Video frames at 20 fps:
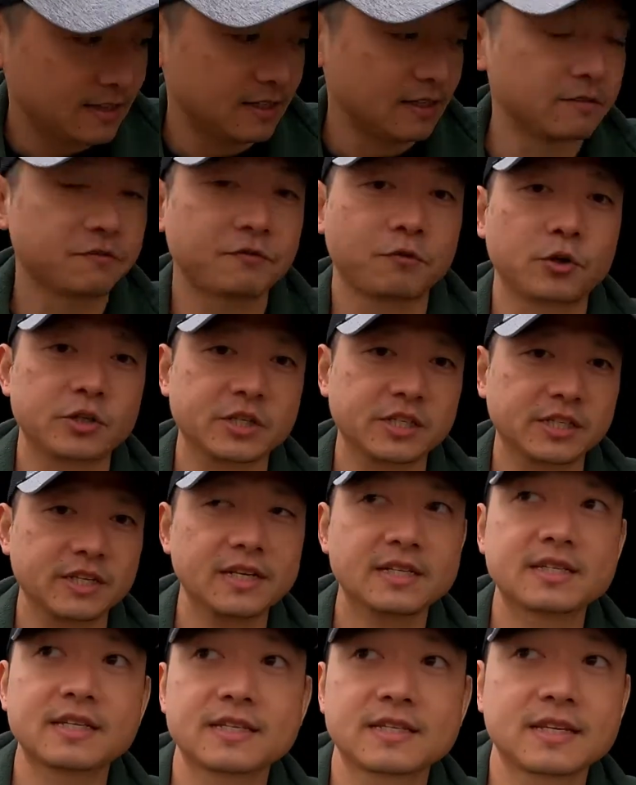unfortunately,
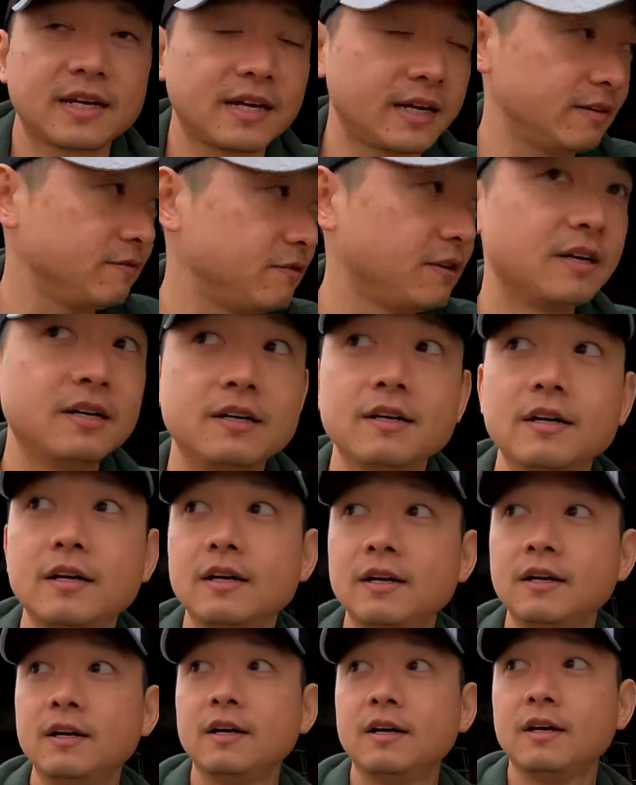since I've
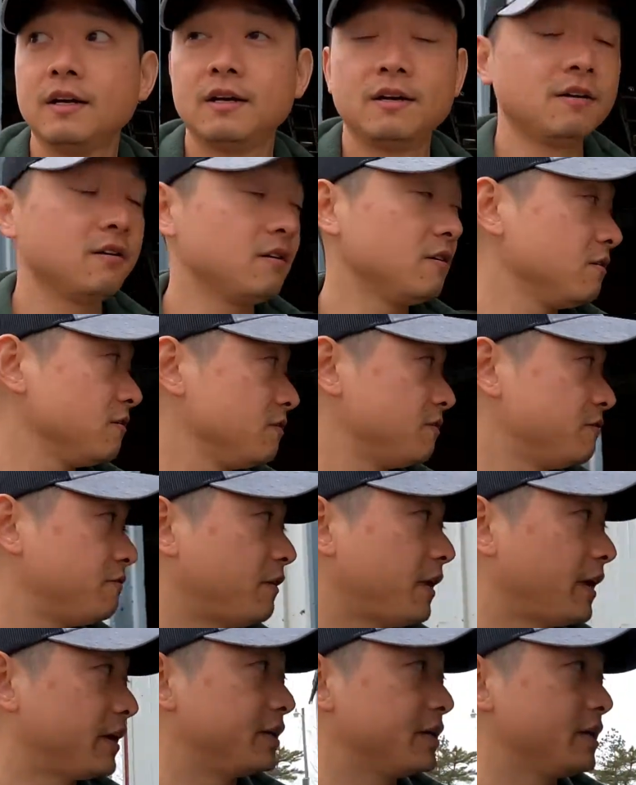
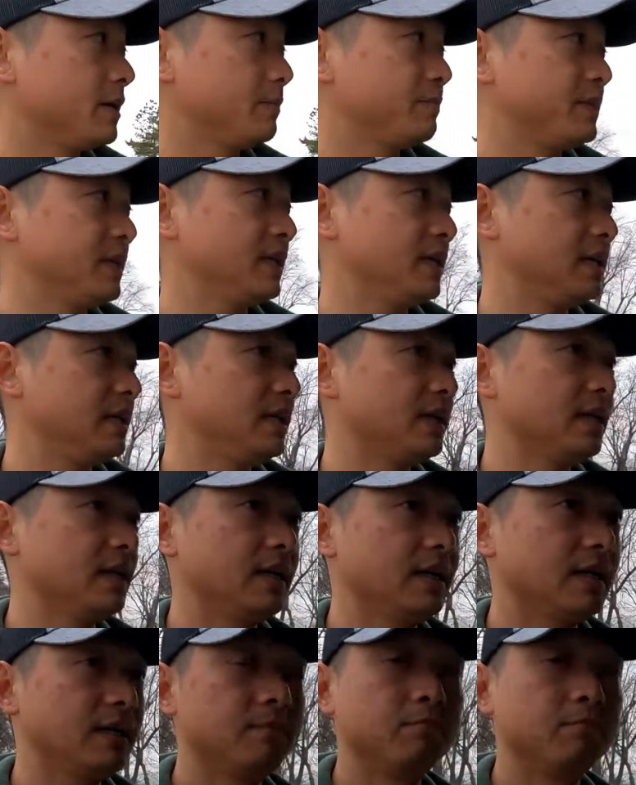fired up the